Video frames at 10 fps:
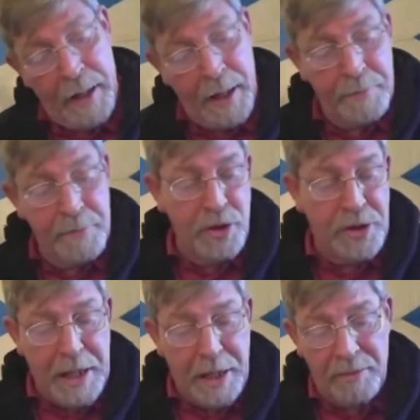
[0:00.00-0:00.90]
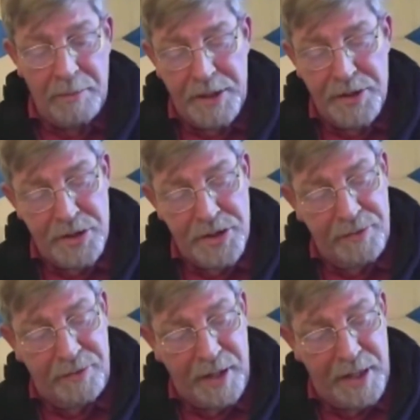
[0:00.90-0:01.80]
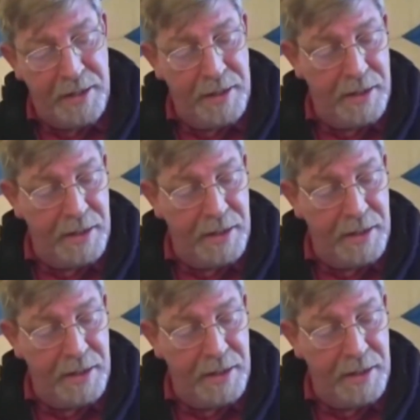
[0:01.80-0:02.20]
UK government to justify a